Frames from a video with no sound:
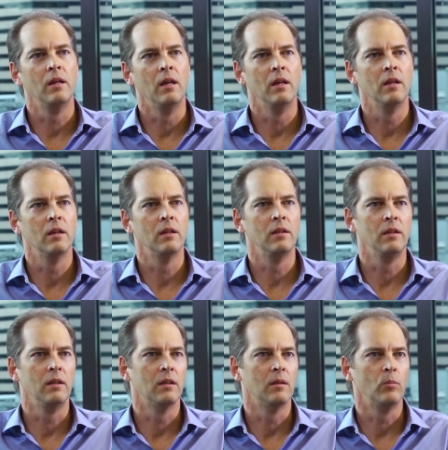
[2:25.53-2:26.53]
and
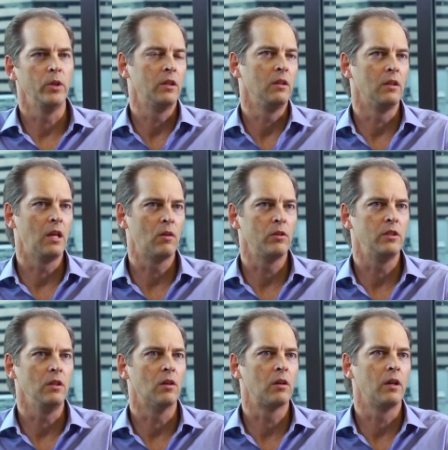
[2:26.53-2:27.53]
we can
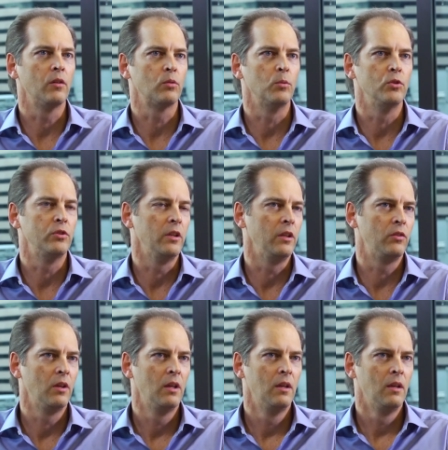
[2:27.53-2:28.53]
guarantee our customers that
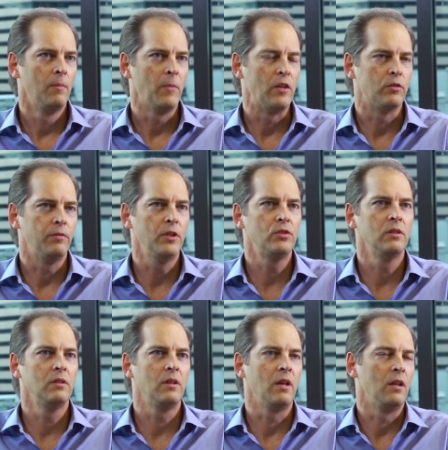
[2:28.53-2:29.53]
it's as
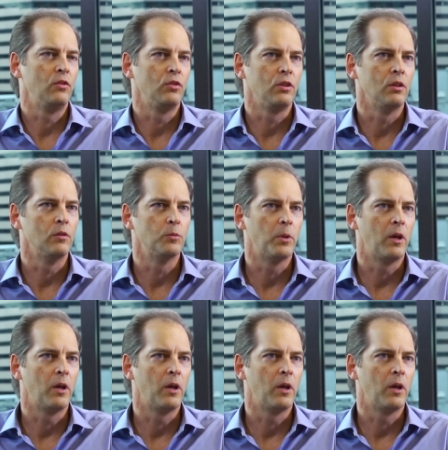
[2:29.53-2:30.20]
efficient and as secure as